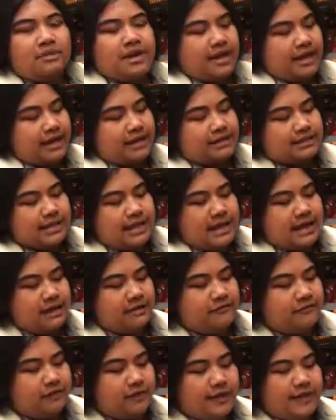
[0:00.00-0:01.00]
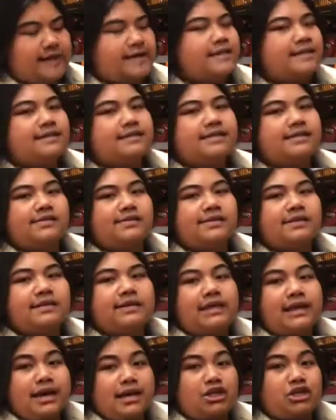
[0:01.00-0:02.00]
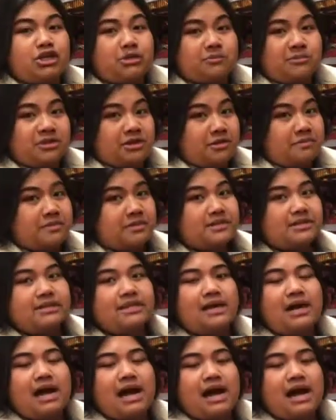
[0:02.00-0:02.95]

In my hands, I have Lay's ketchup chips.